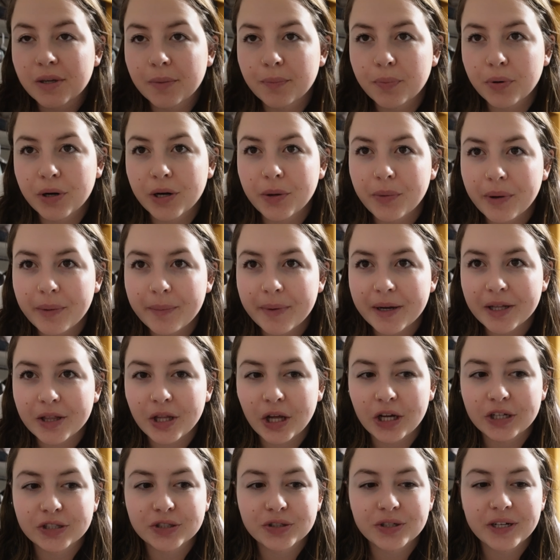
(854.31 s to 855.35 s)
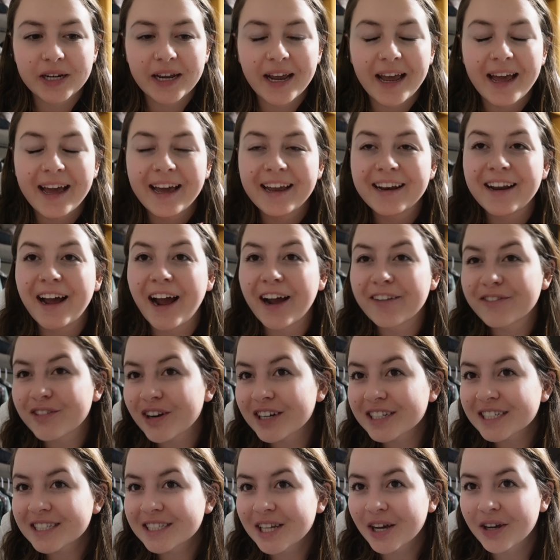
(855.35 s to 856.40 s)
I'm putting away my laundry, and I
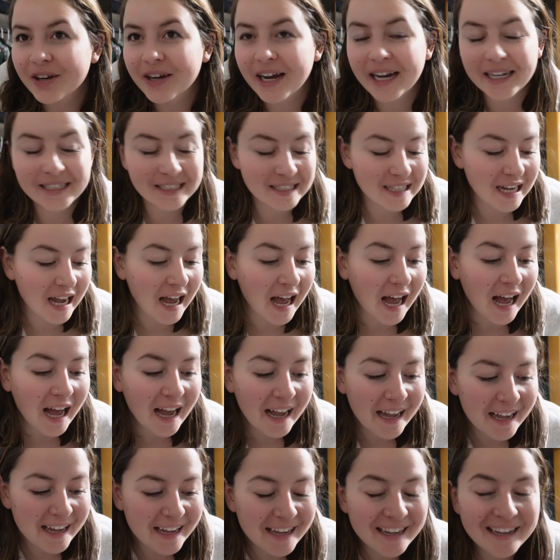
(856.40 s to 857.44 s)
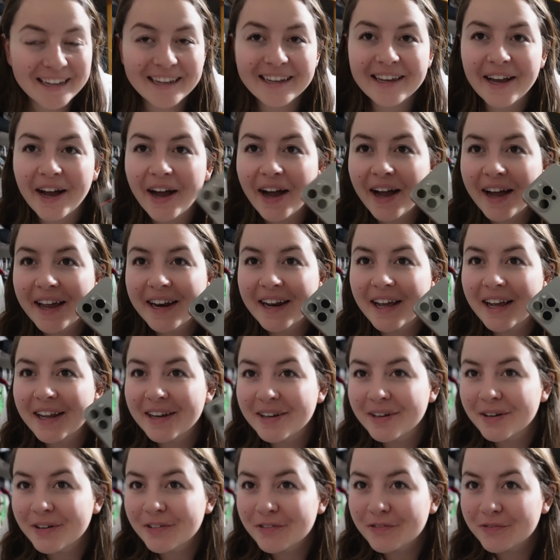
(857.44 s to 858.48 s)
forgot to tell you guys, I got a new